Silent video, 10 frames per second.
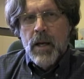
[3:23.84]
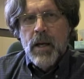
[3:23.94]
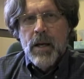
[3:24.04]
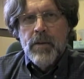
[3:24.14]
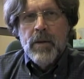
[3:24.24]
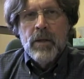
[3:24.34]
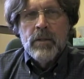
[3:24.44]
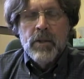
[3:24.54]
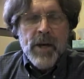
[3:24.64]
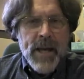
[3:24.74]
There are
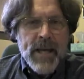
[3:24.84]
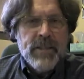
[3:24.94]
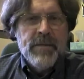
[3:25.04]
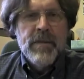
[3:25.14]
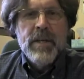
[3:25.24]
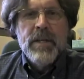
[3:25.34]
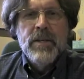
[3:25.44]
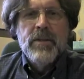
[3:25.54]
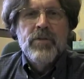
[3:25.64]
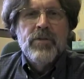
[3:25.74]
learning
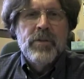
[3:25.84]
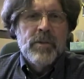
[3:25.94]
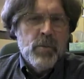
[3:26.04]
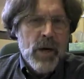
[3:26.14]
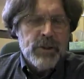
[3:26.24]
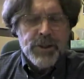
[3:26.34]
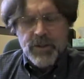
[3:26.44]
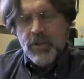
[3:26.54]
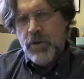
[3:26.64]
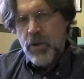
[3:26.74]
activities, there are
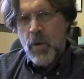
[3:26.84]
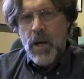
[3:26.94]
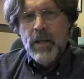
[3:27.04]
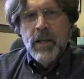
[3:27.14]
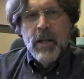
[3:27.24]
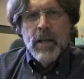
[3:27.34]
projects, and so on.